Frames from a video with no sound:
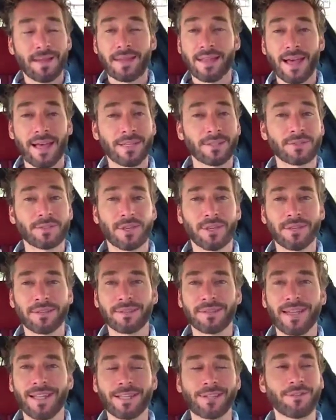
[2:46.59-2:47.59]
That is all.
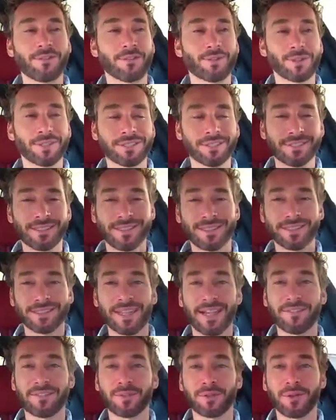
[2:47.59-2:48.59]
Thank you for listening.
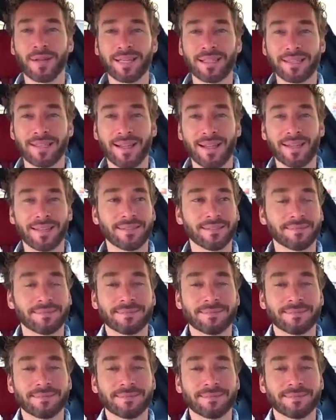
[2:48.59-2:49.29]
Have a great day.